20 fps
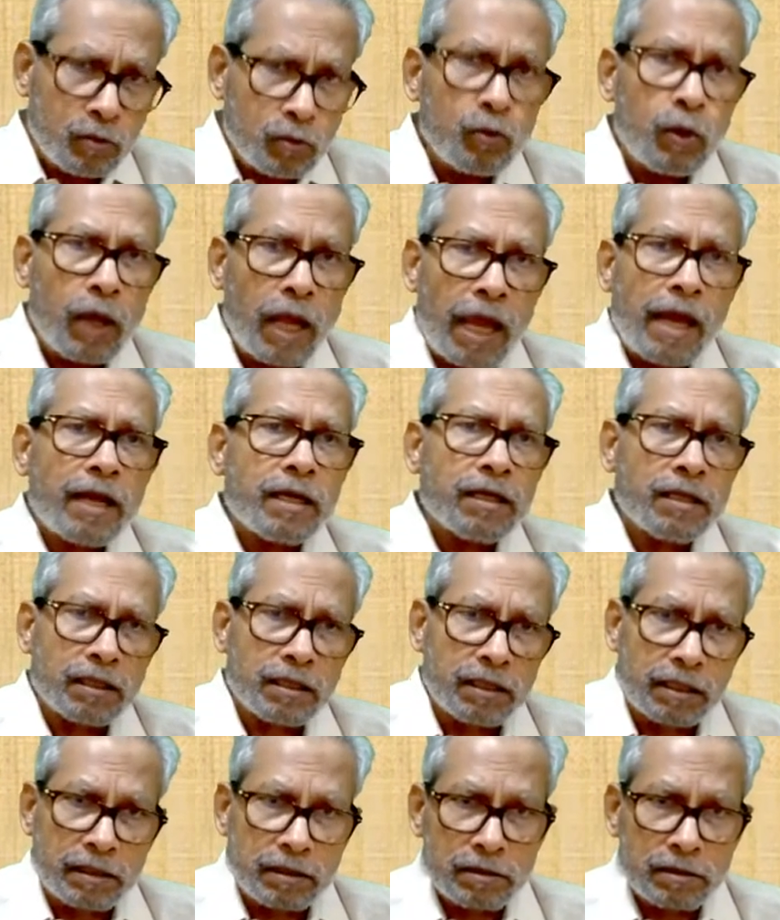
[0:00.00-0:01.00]
to act the
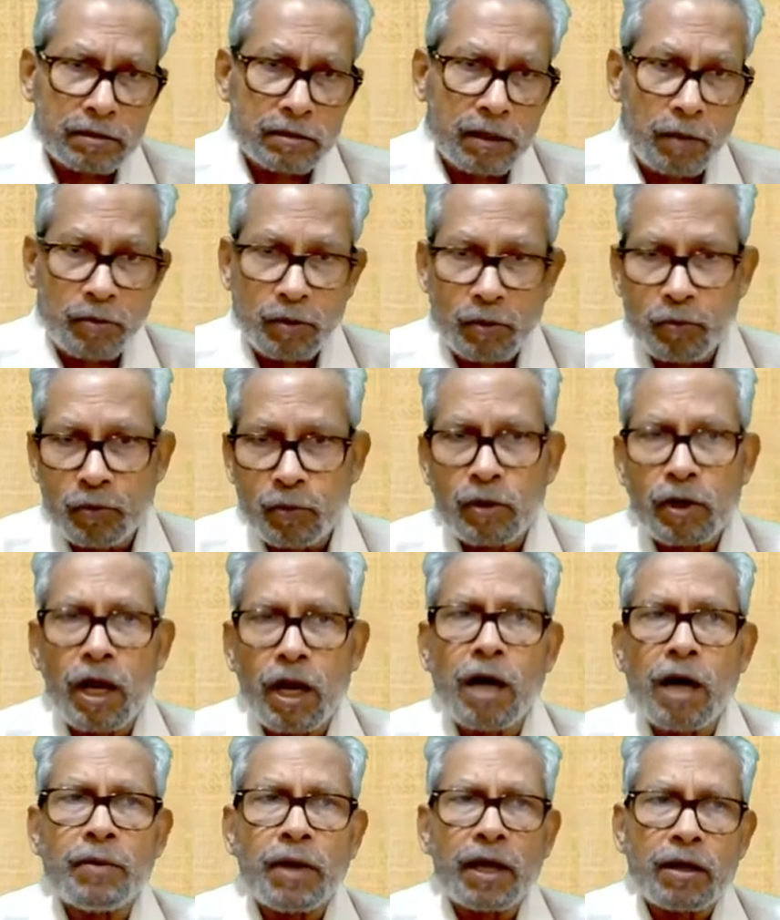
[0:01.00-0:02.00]
things. You have to
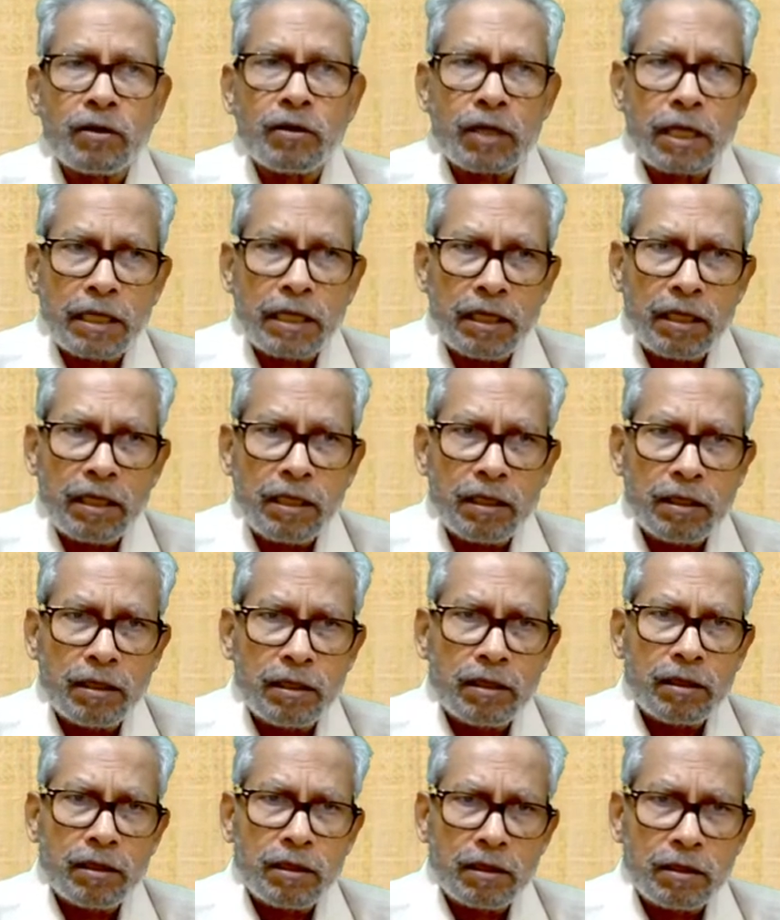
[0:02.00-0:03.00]
program accordingly
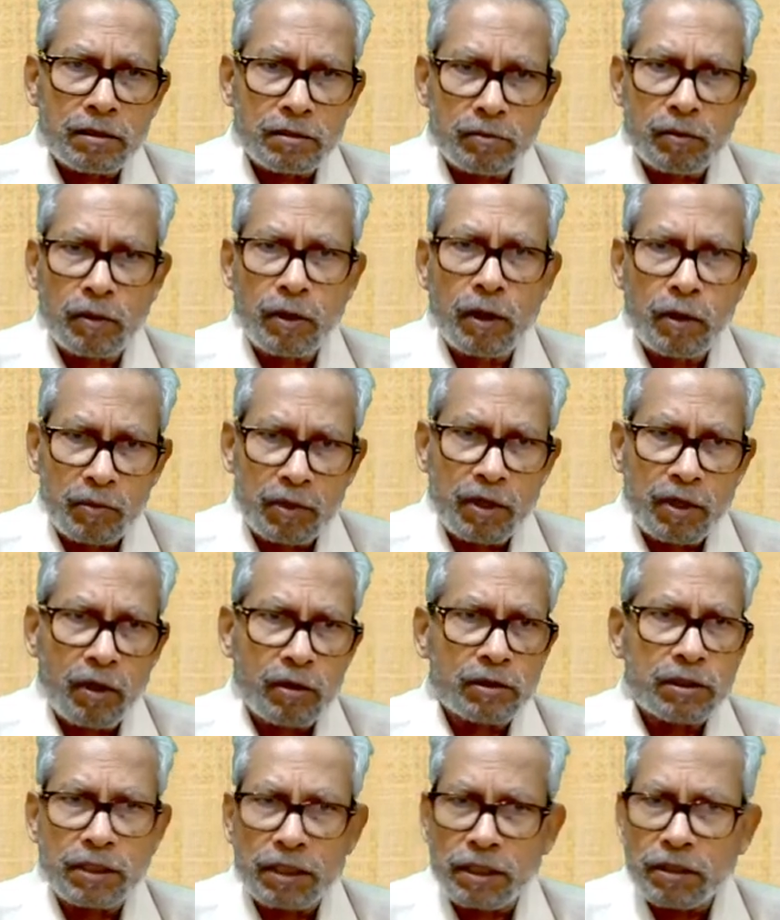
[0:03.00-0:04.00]

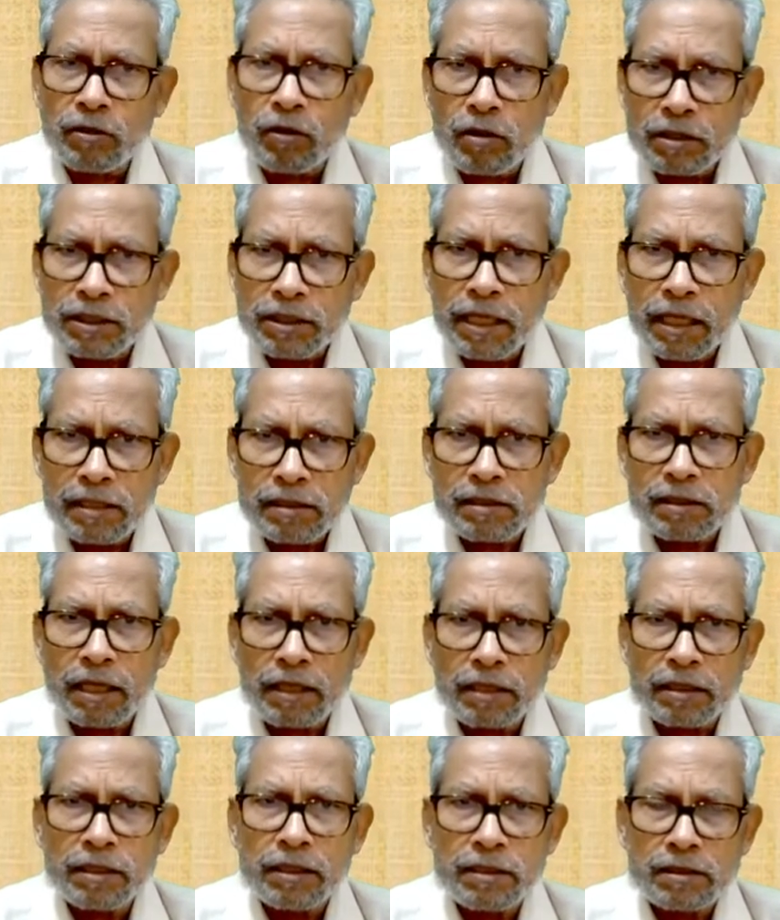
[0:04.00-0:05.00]
because the technology is
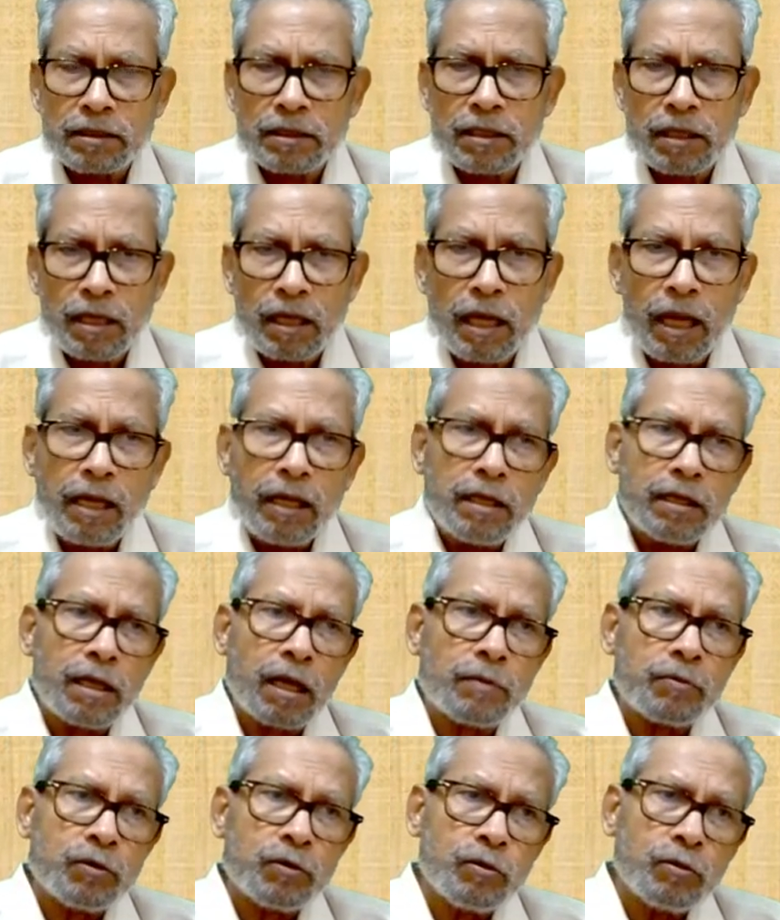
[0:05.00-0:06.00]
like this, and you
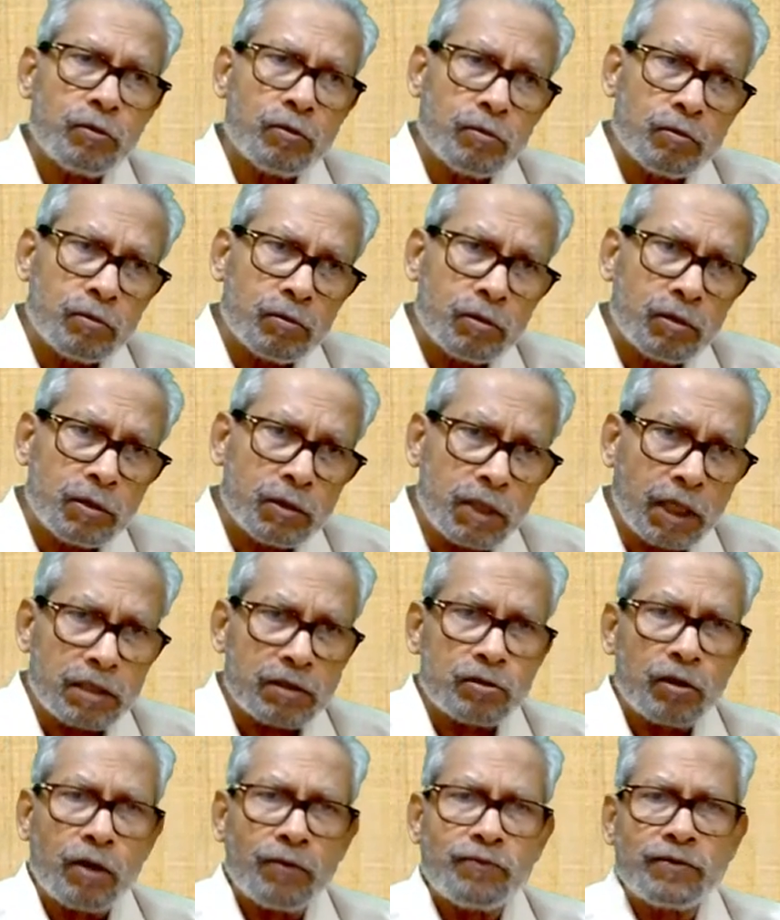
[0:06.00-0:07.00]
have to that
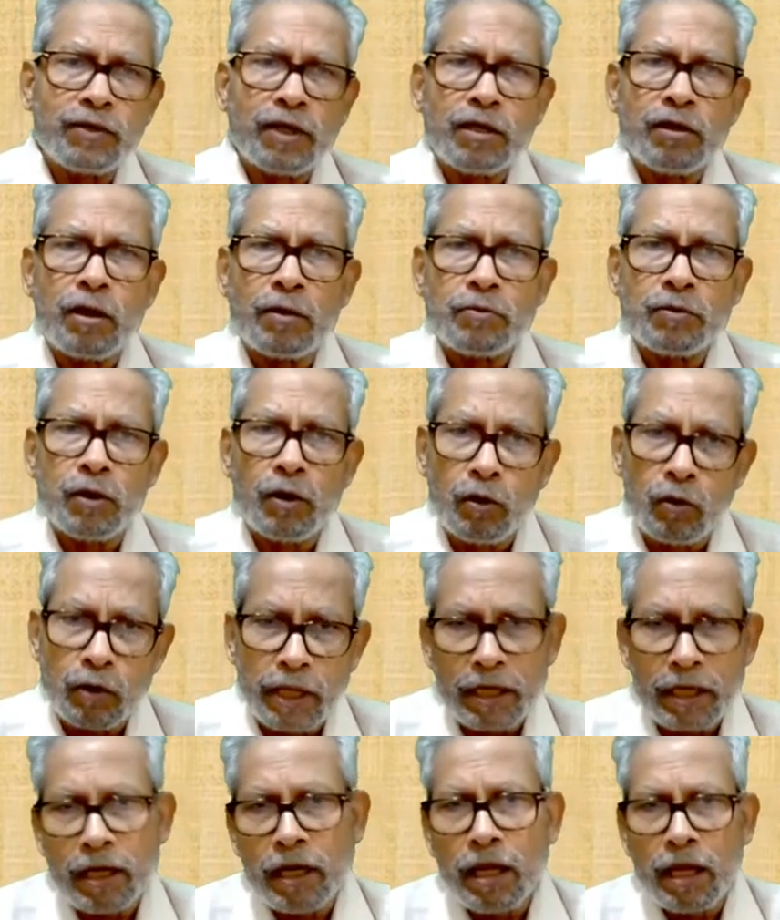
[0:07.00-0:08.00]
software you have to load
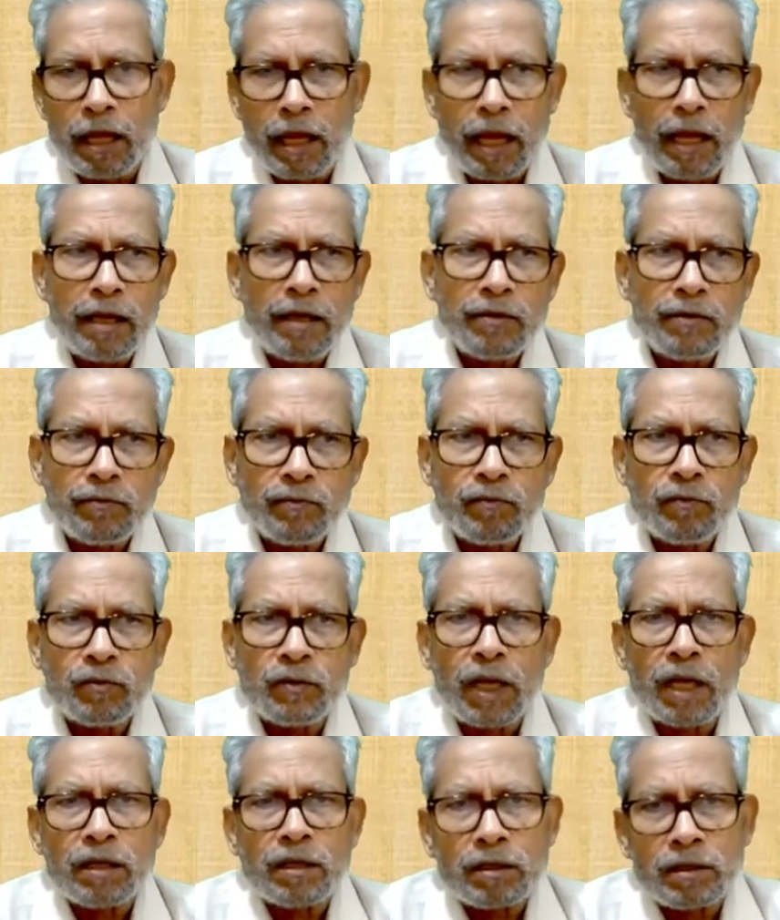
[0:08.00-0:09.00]
it, and
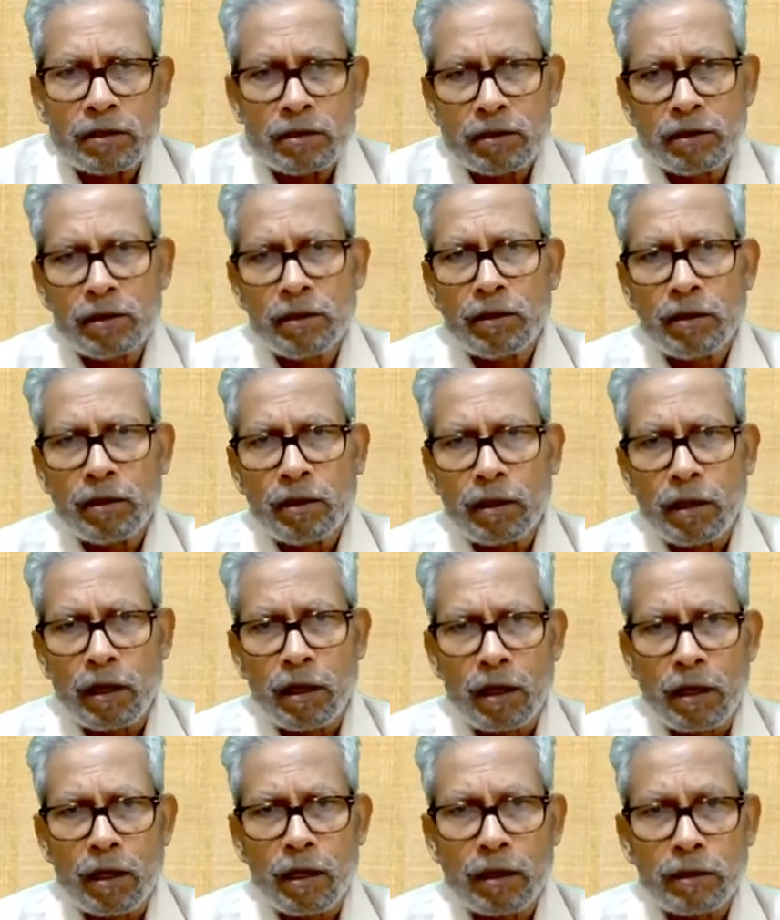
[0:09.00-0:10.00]
that
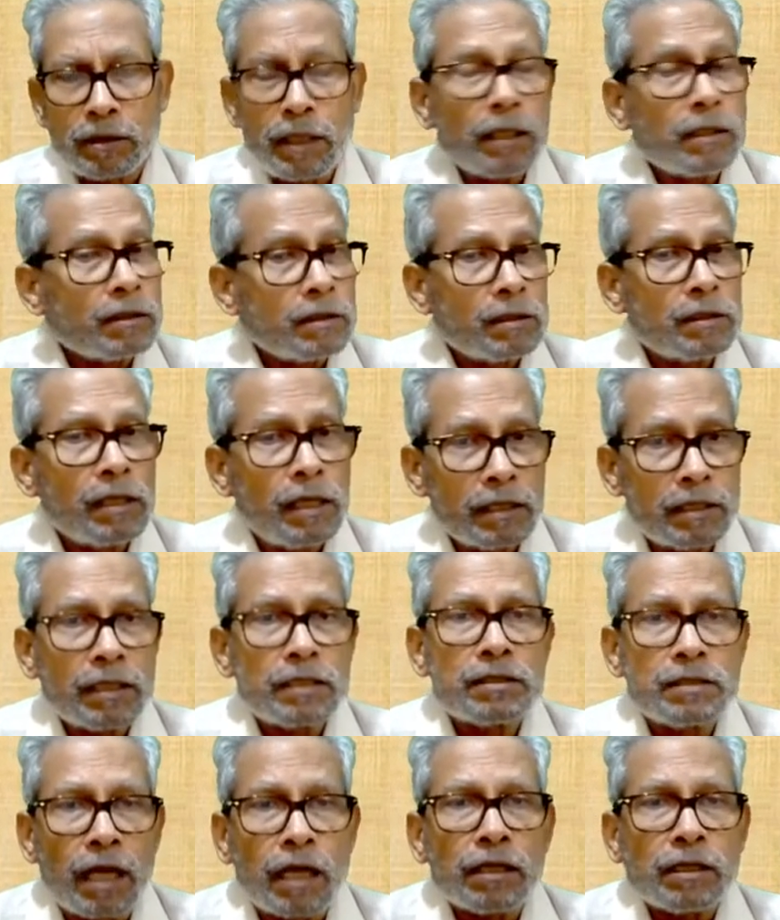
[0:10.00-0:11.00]
it
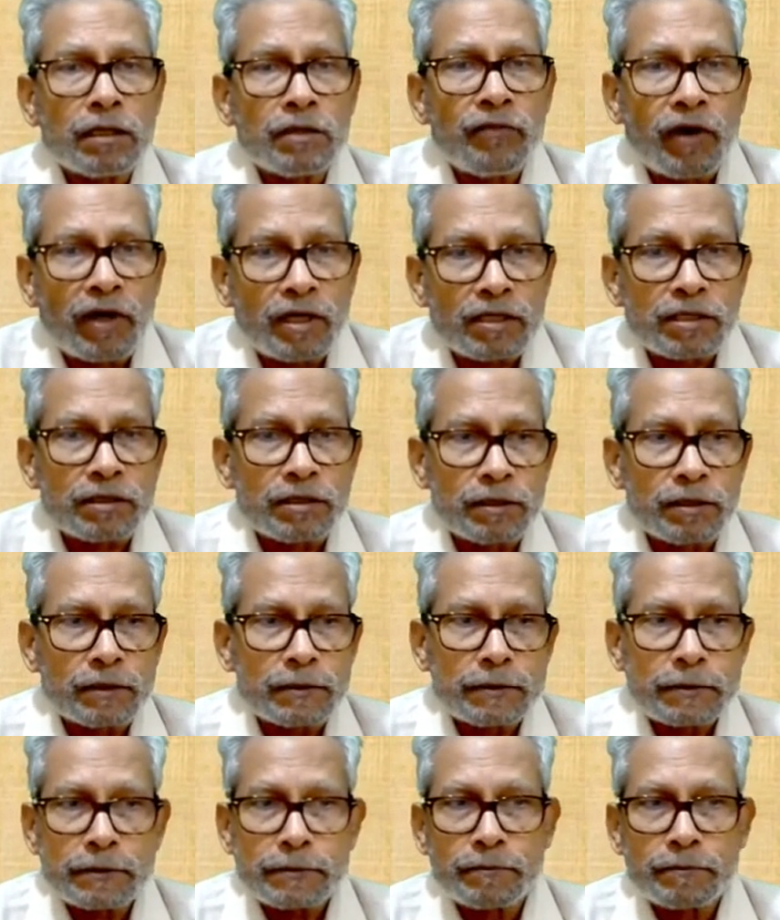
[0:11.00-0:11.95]
has started functioning.